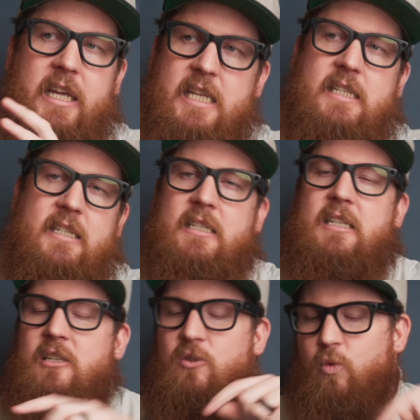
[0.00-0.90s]

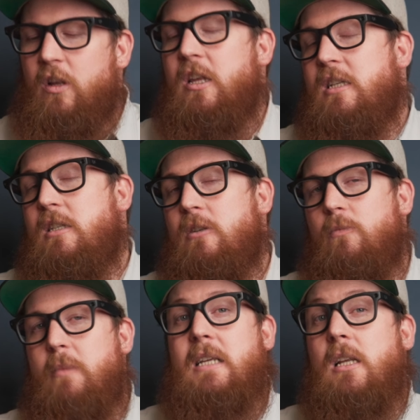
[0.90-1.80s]
instances where this
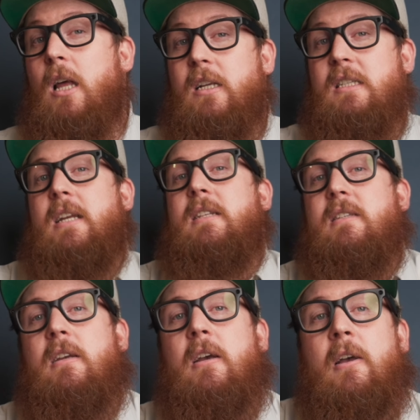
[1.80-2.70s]
makes a lot of
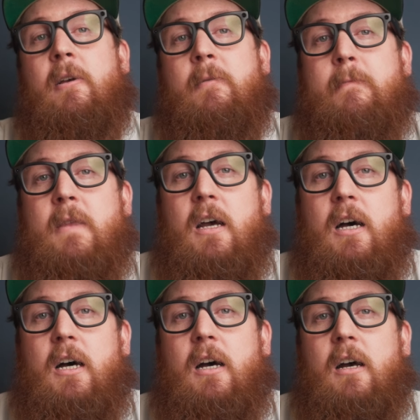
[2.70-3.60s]
sense.
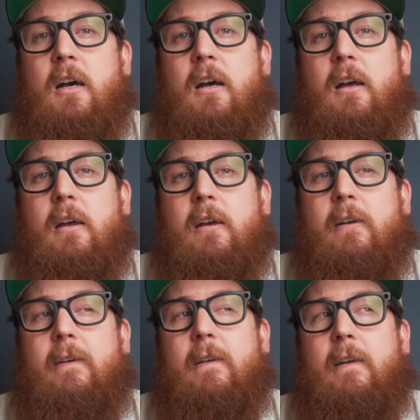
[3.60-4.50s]
And
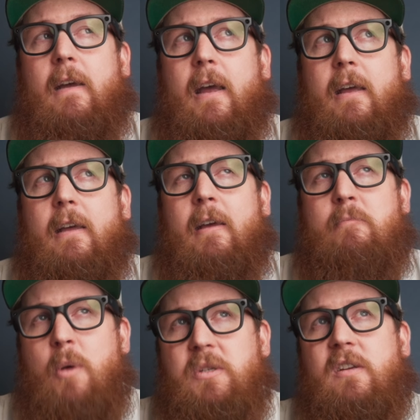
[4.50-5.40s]

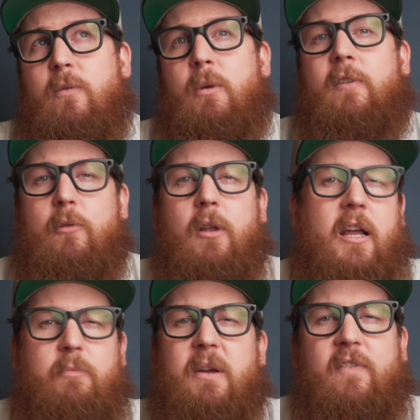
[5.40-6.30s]
most of them are for
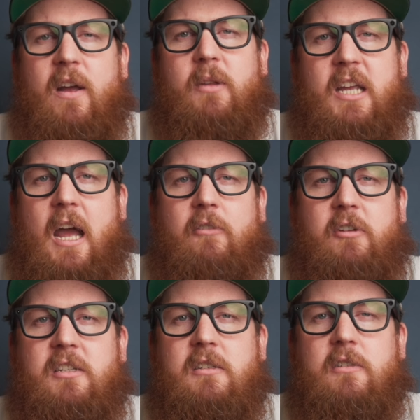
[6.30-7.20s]
like big family
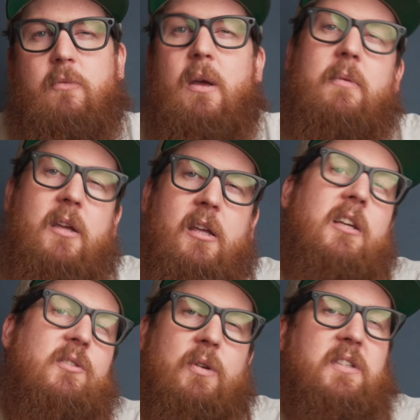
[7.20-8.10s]
gatherings. So maybe
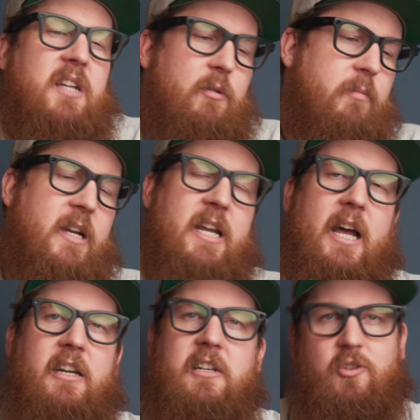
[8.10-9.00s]
this will stay with my
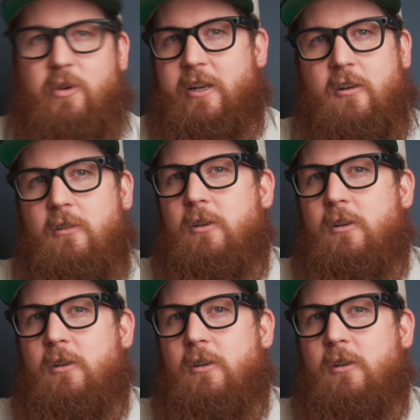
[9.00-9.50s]
dad in his trailer.